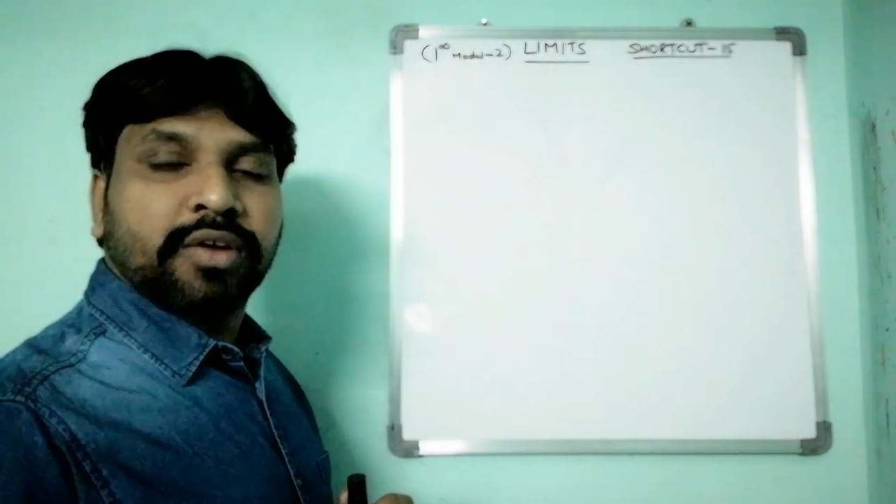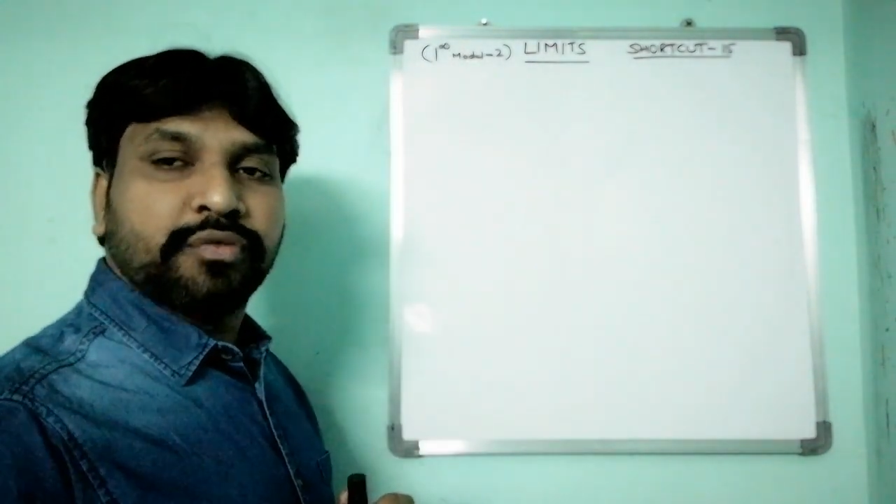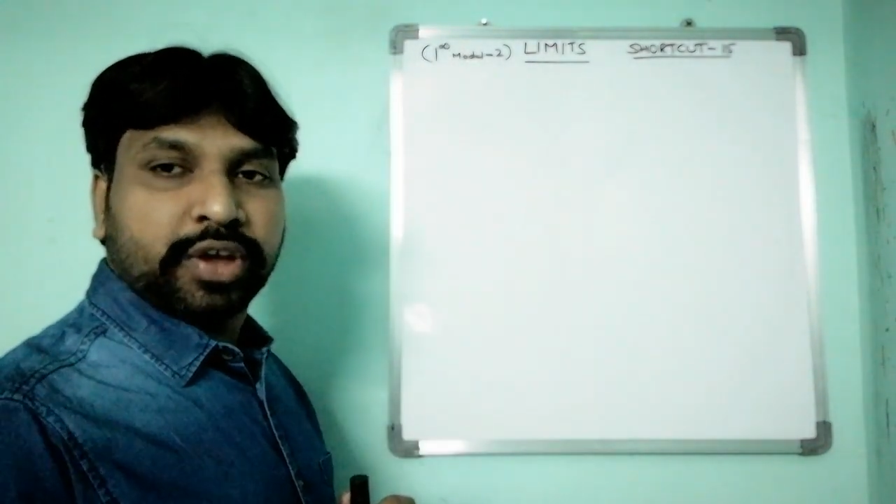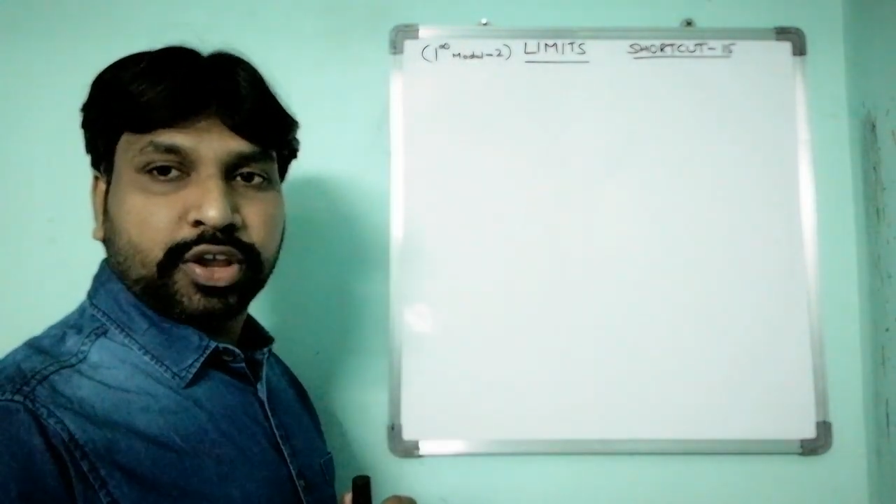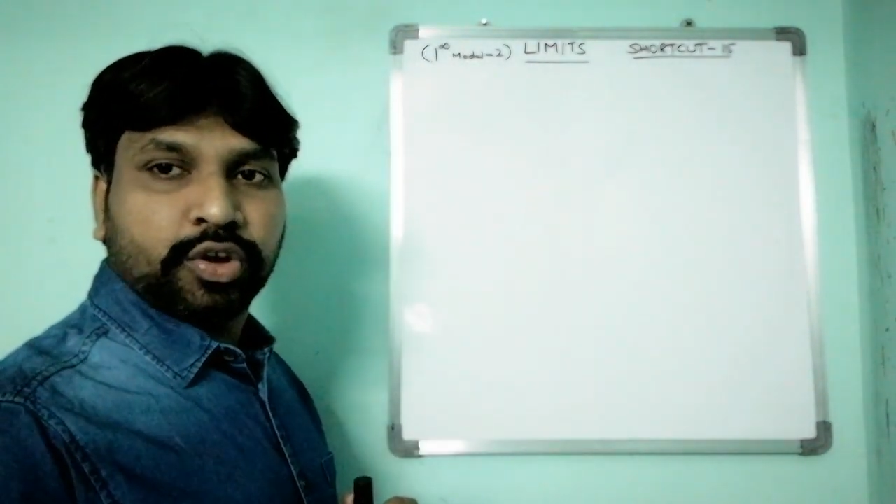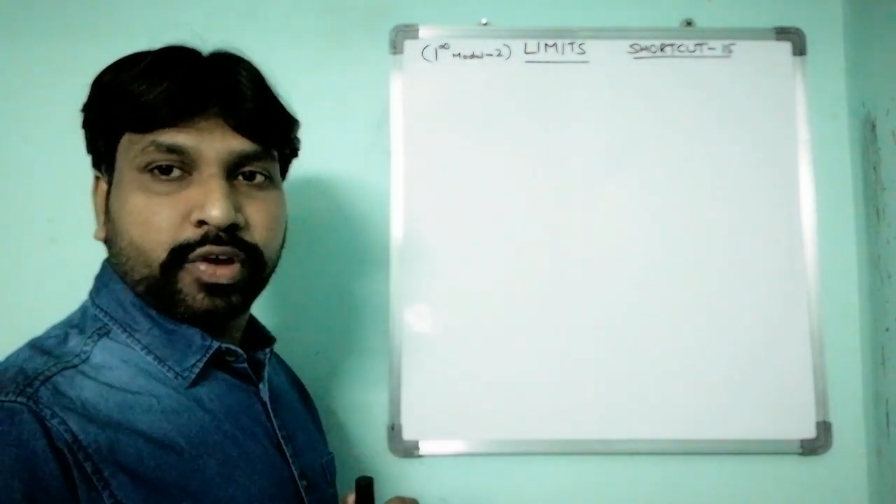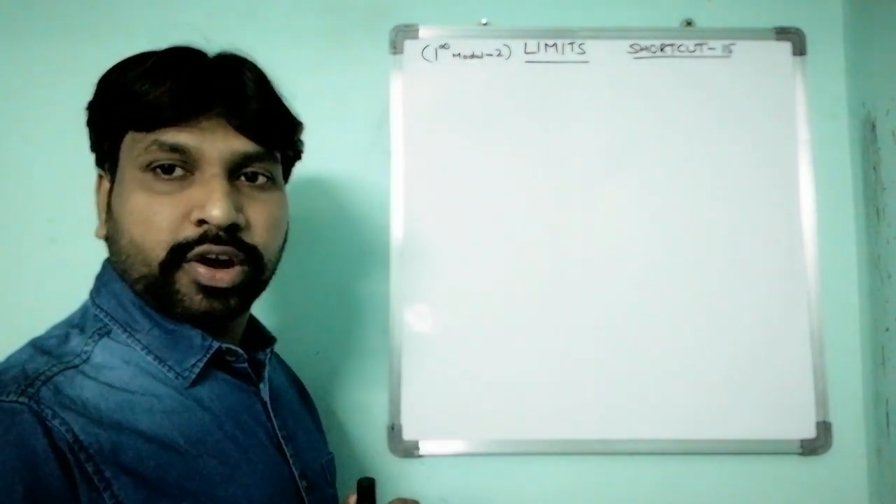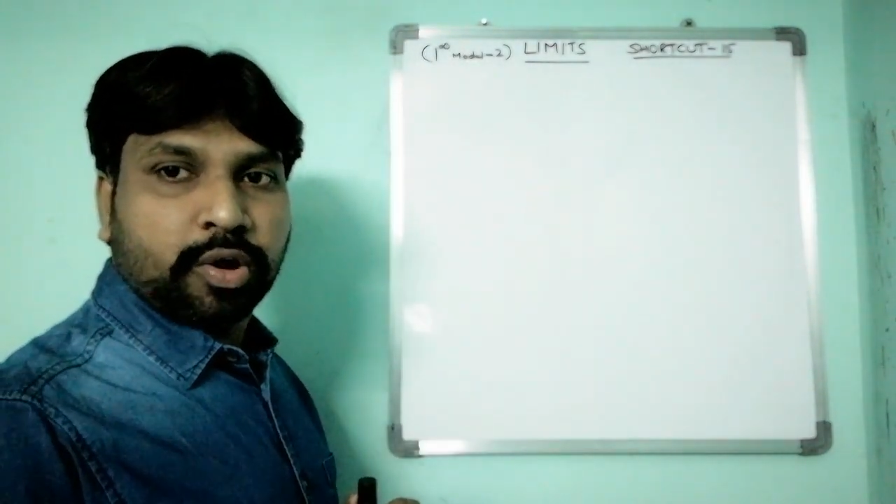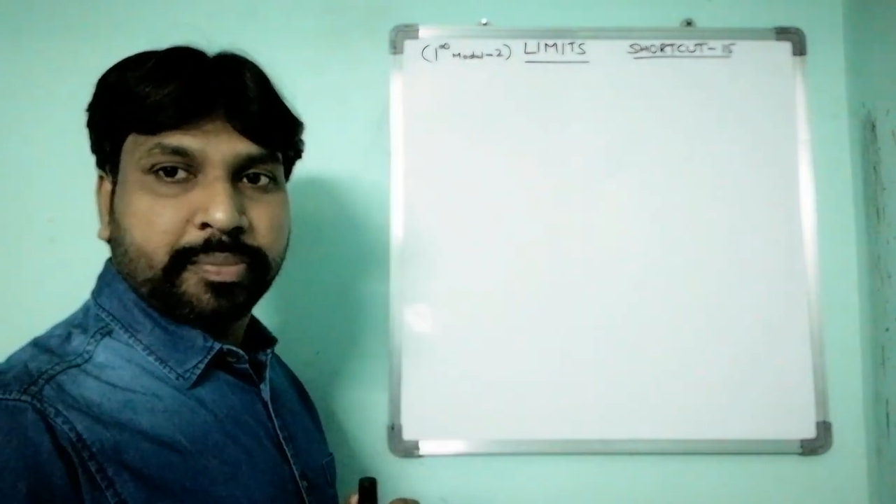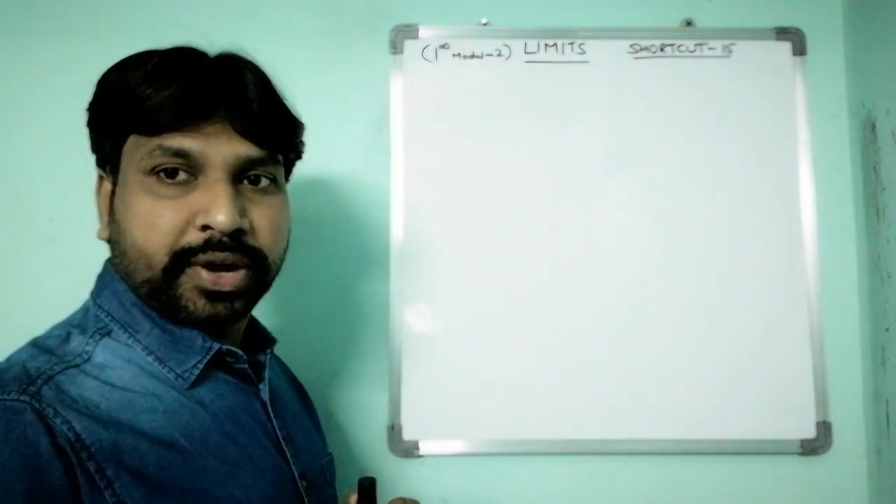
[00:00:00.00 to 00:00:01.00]
for
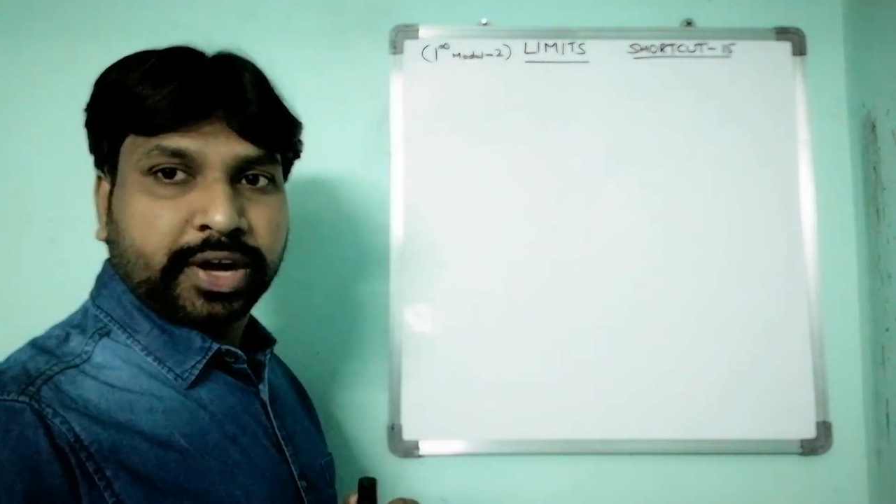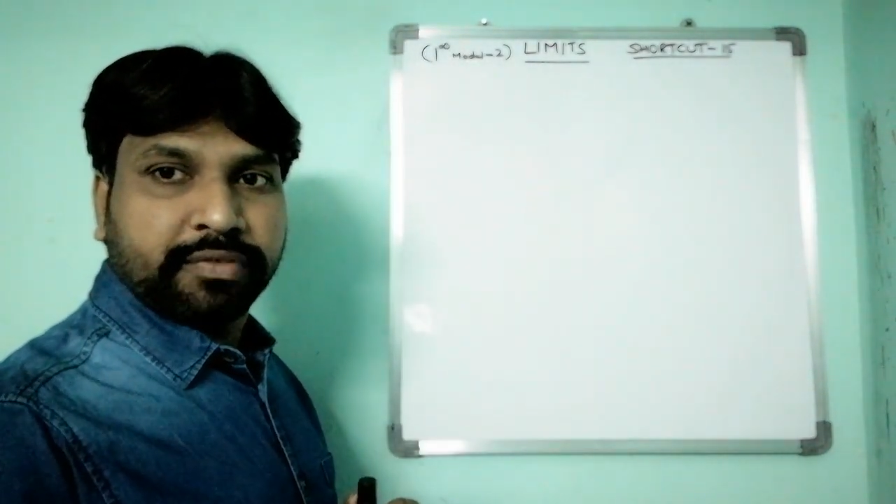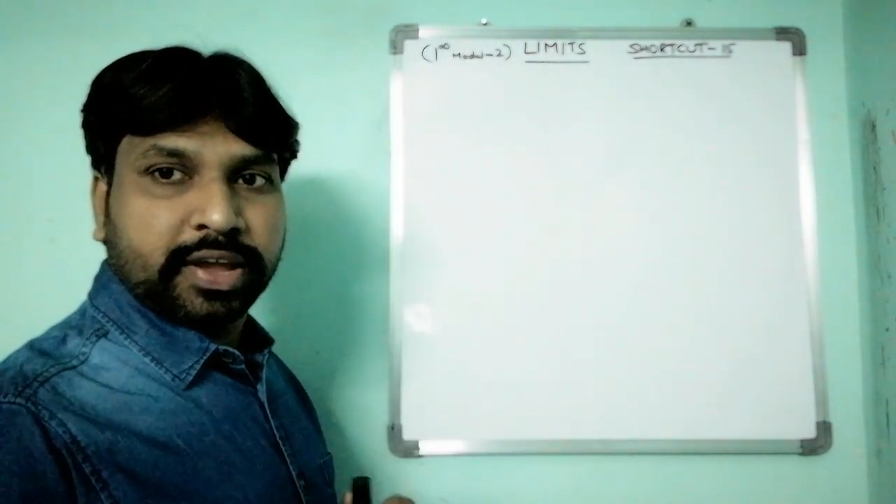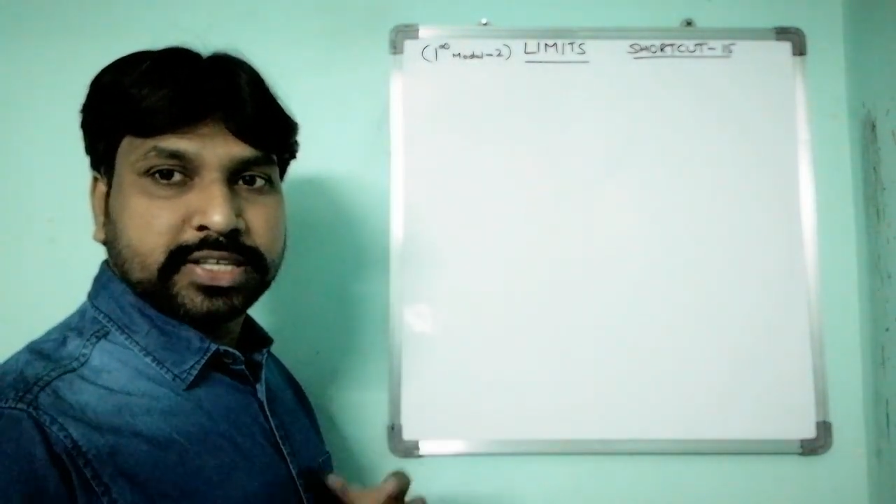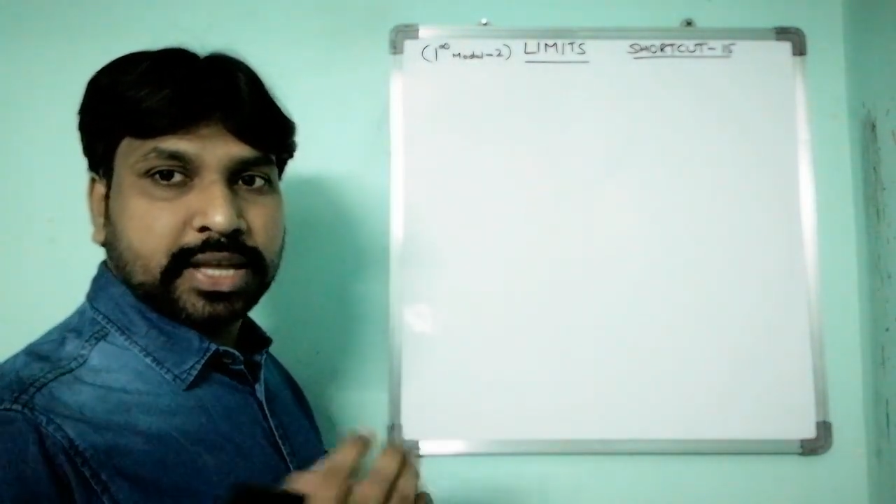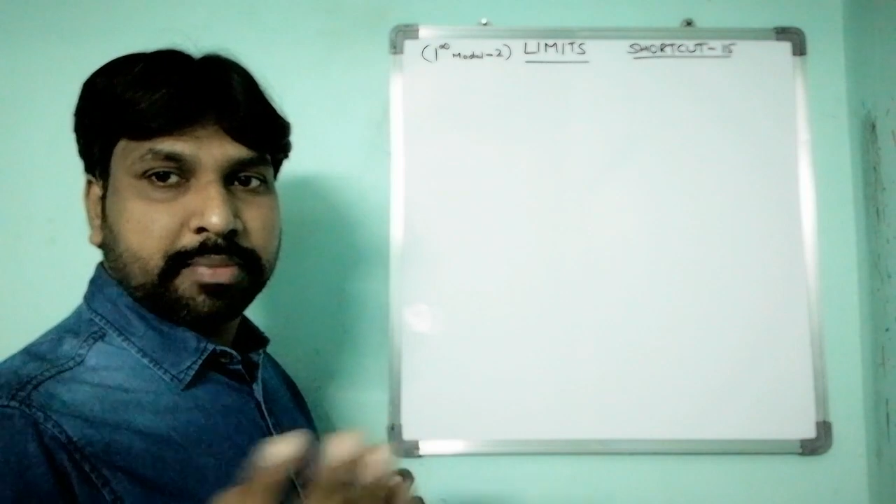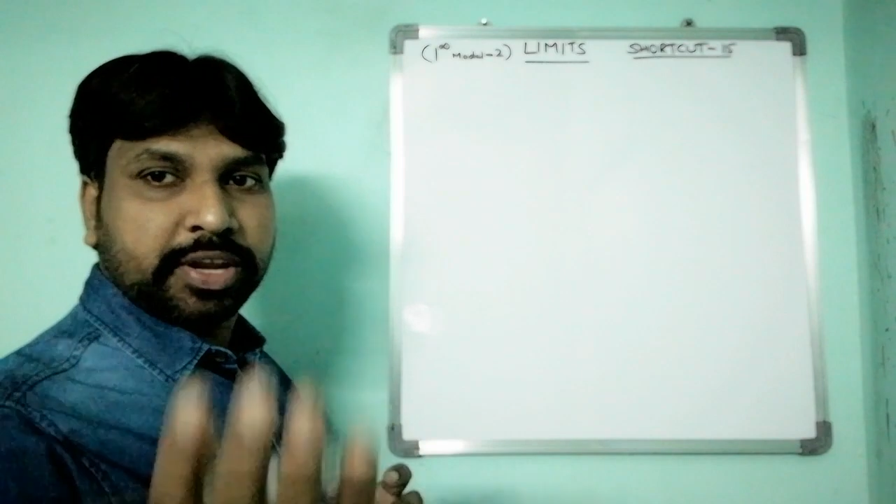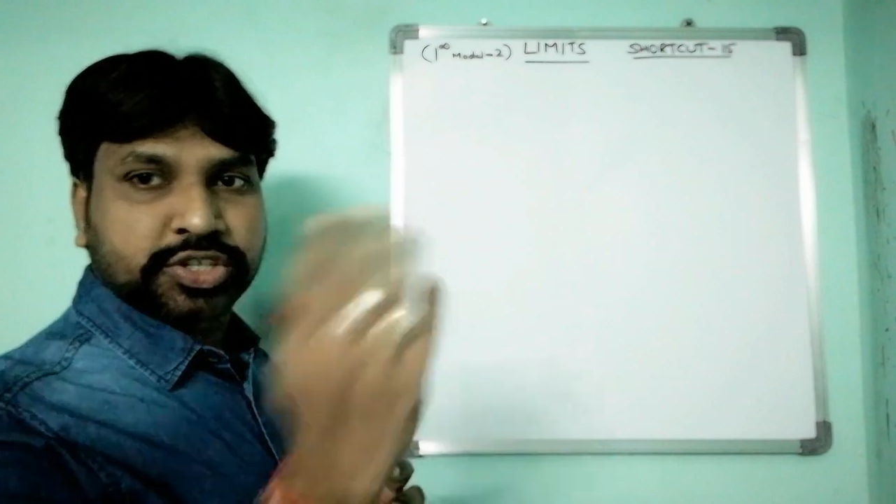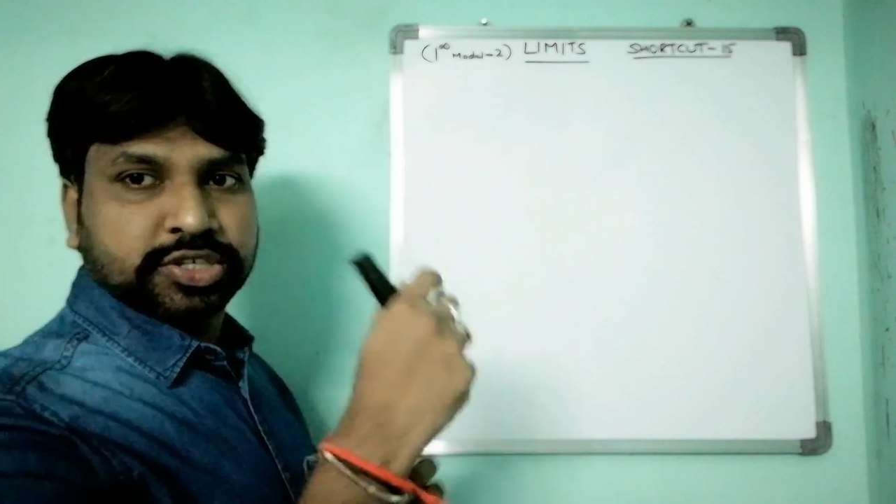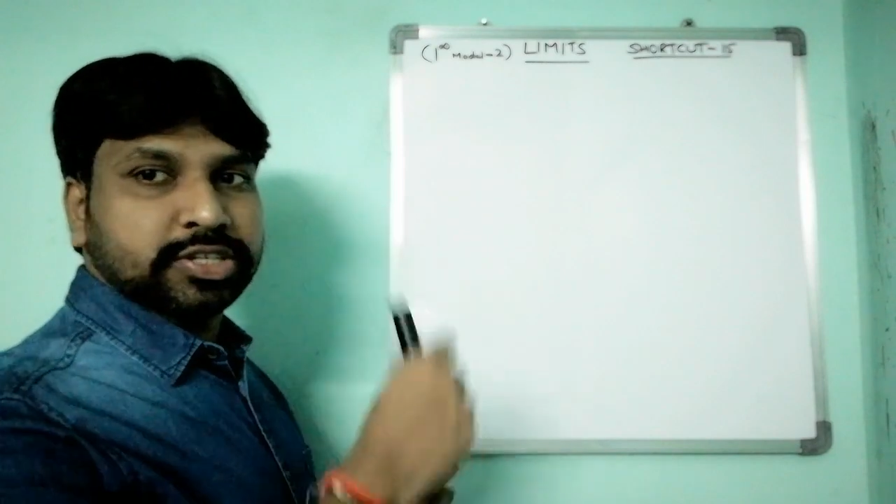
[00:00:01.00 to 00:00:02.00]
your competitive
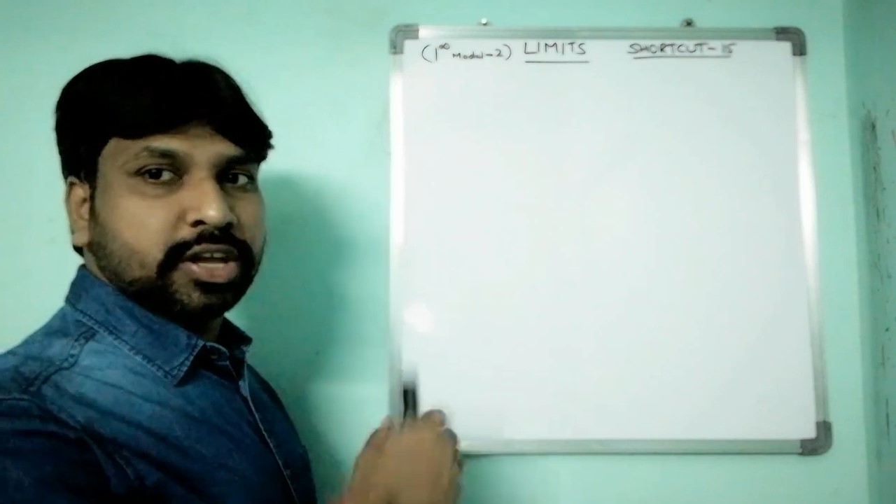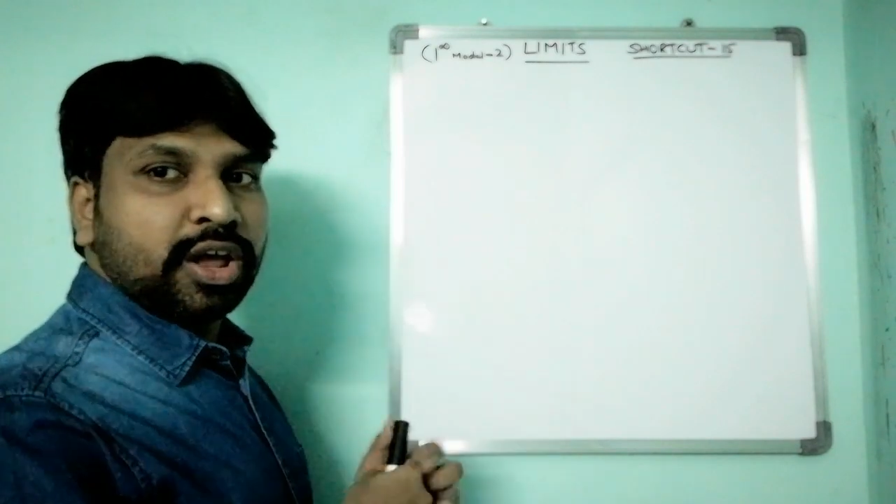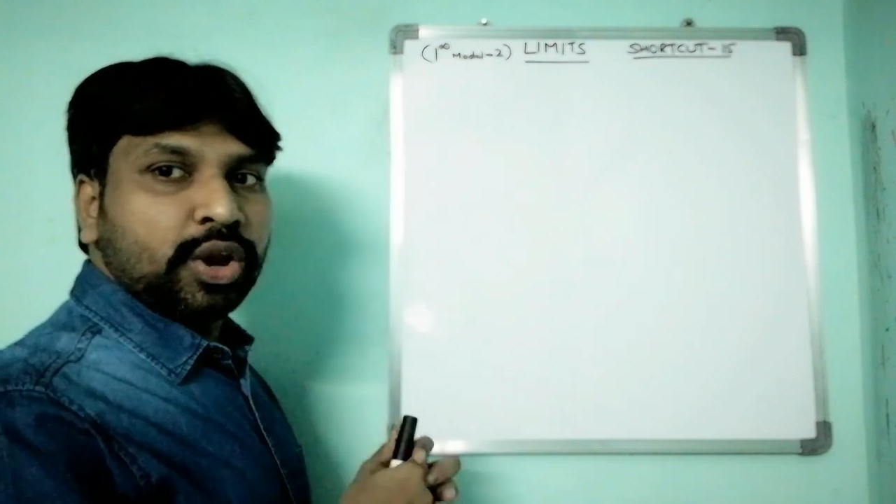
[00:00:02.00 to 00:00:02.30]
examinations.